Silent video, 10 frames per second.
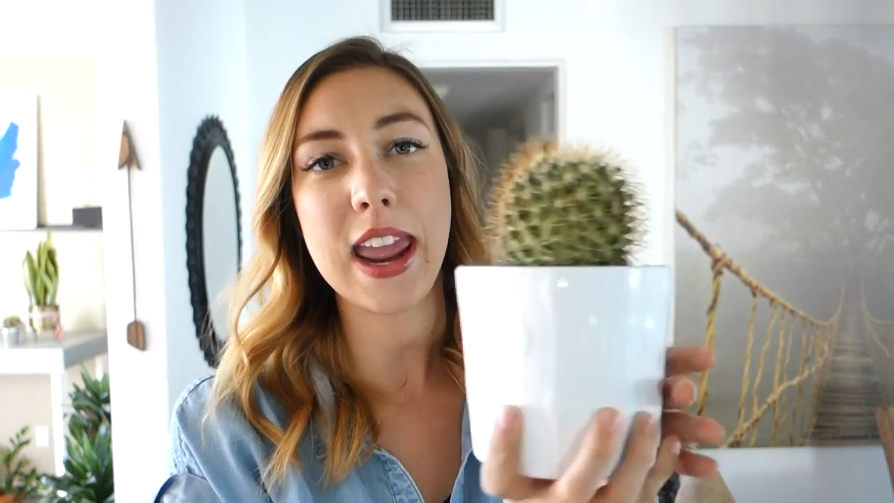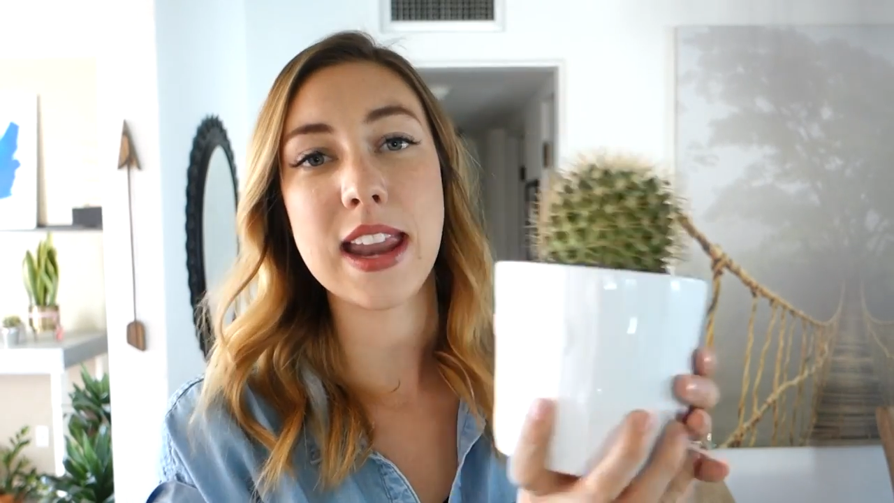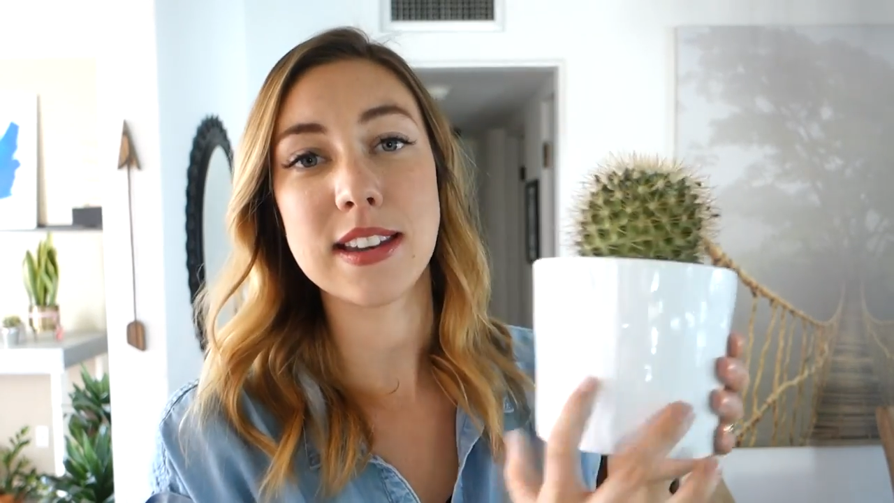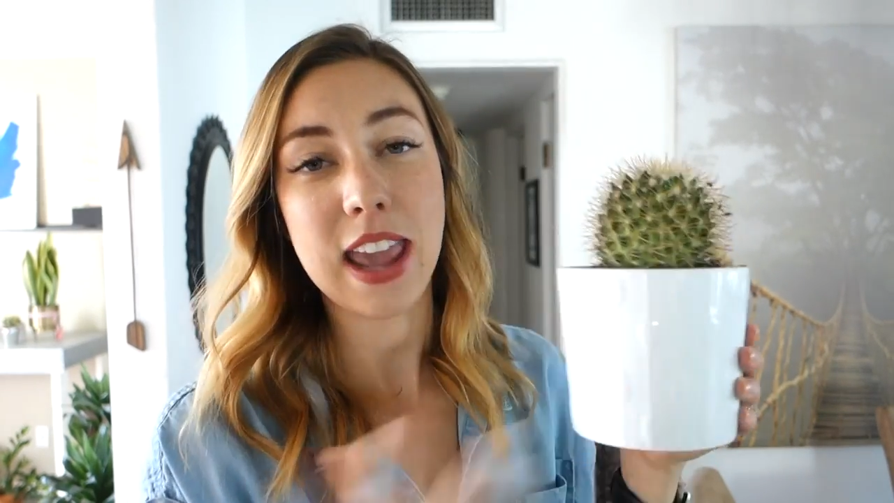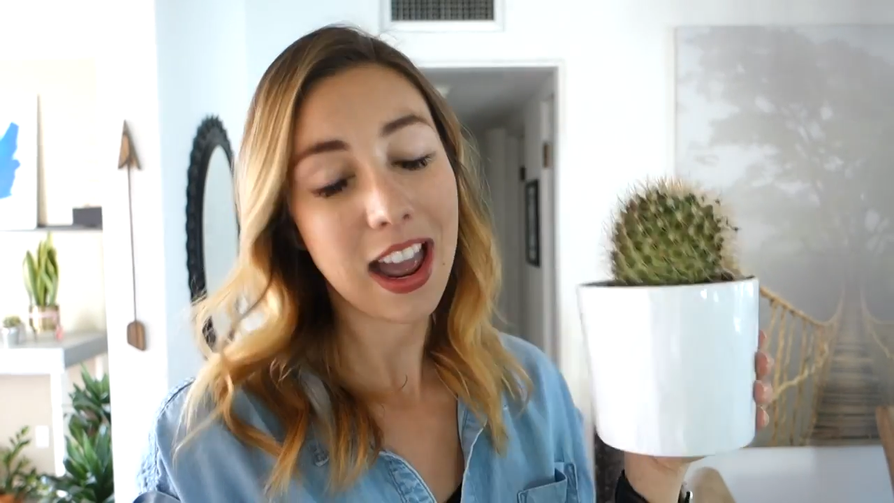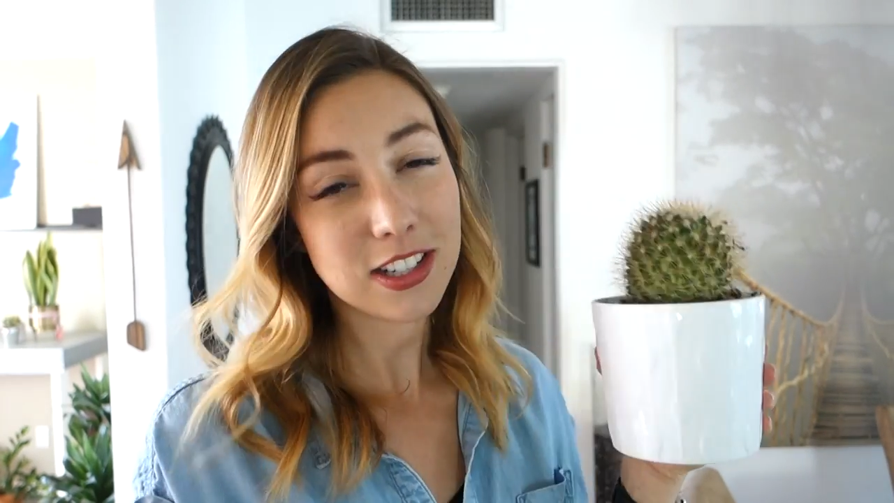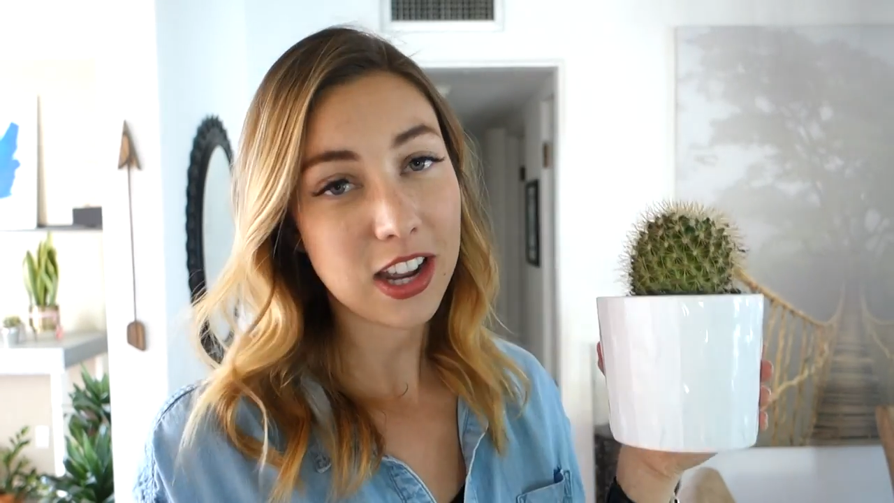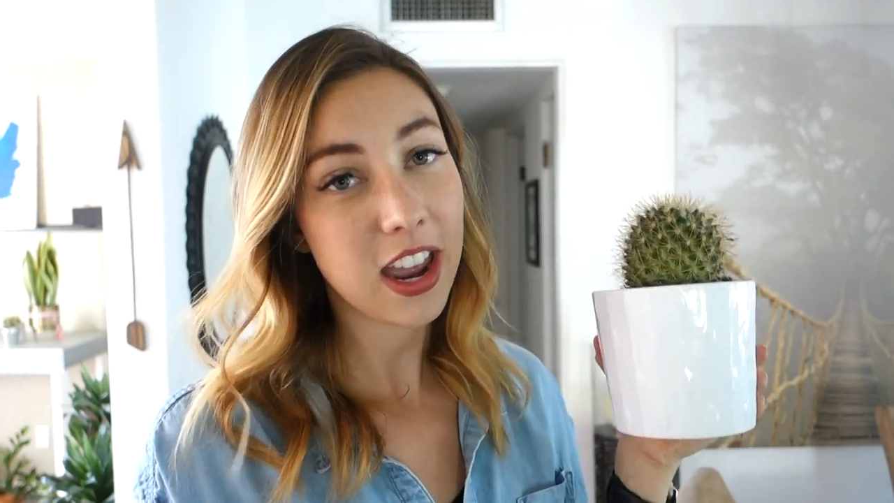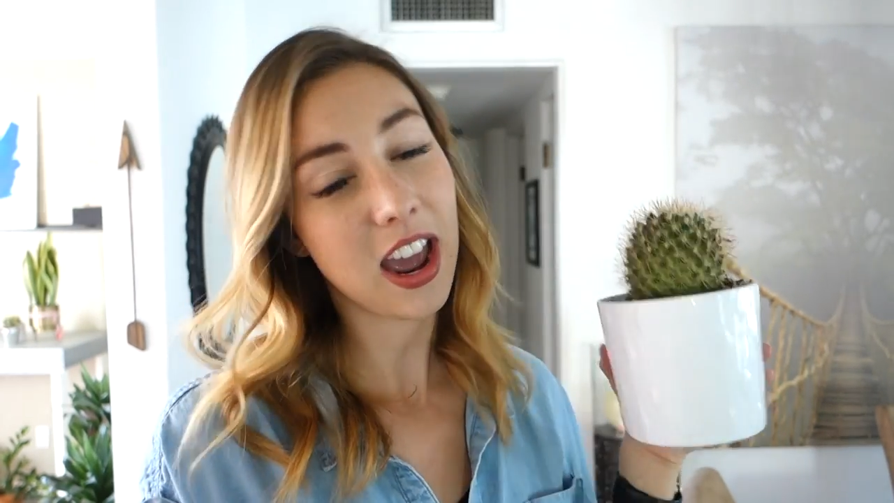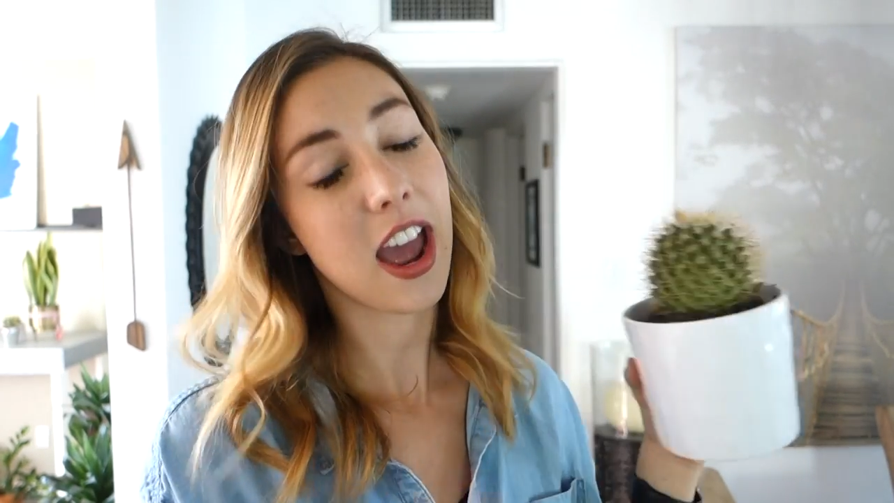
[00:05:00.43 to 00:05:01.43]
And
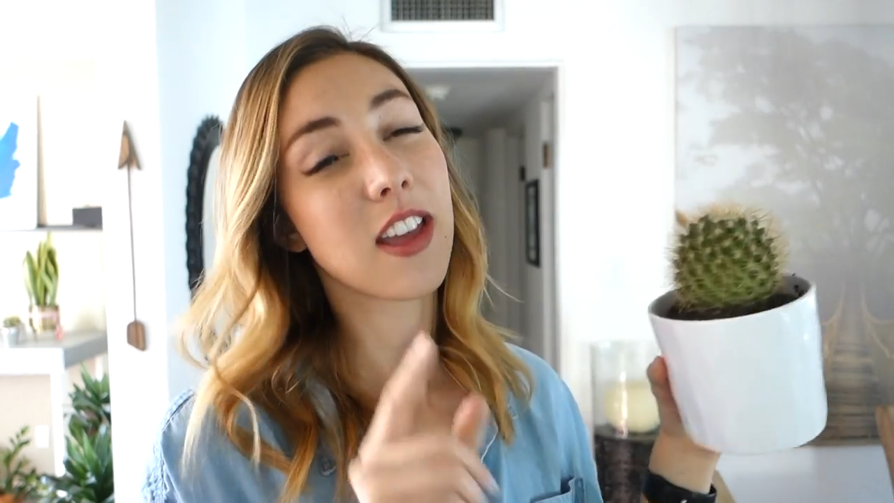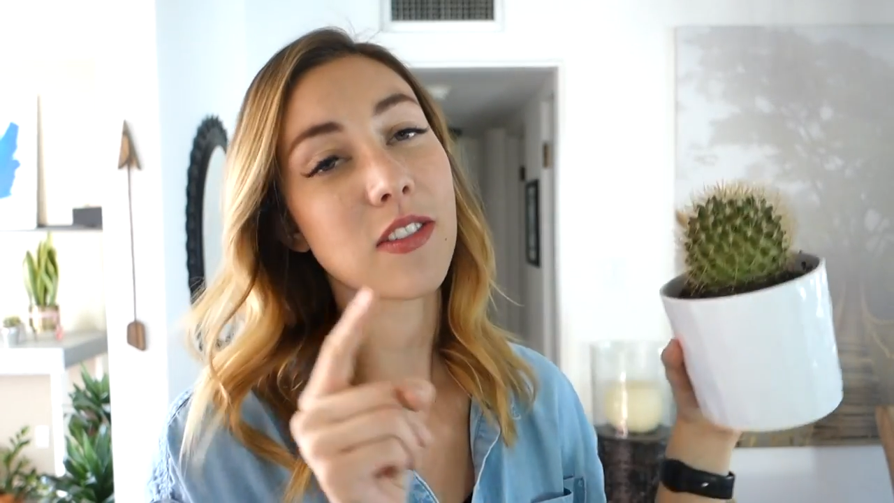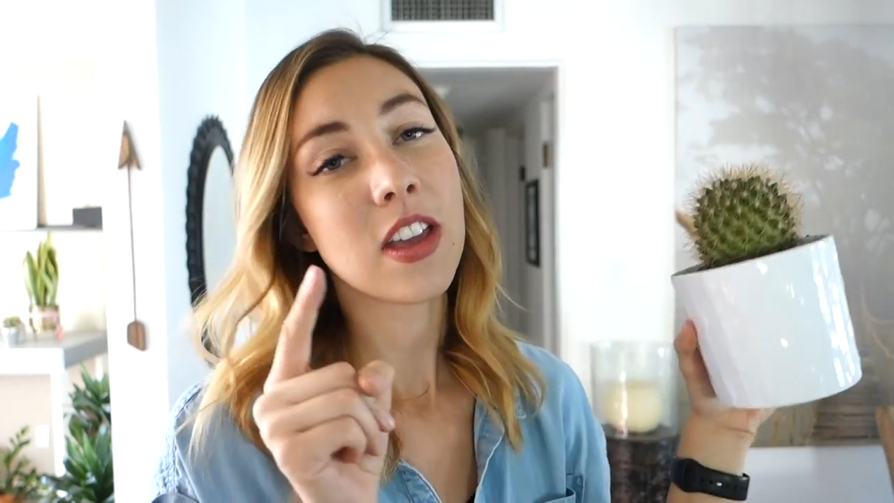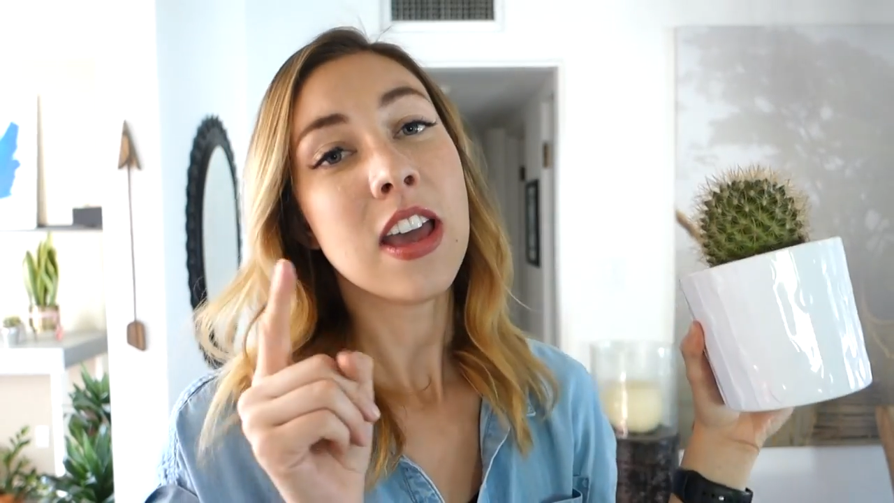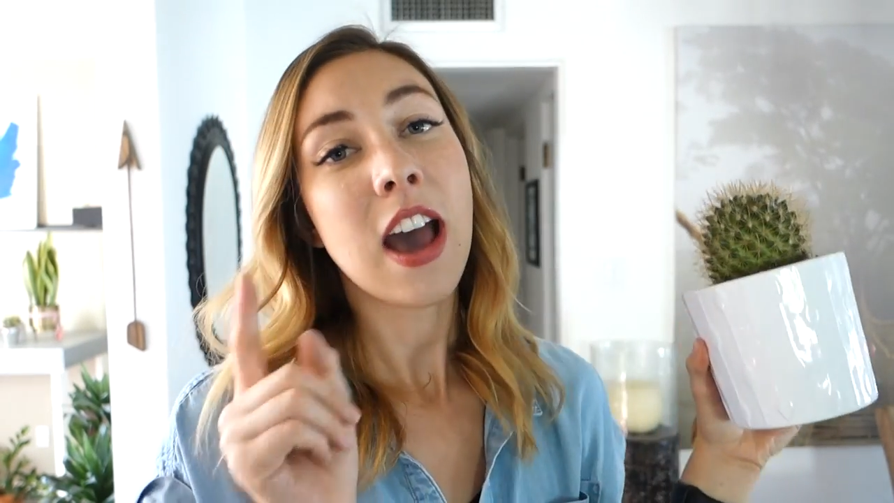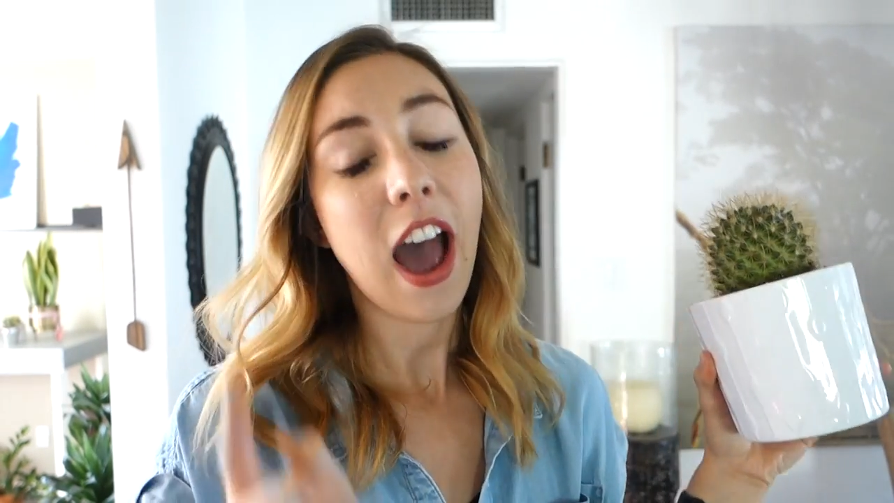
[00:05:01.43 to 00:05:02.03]
cacti, I've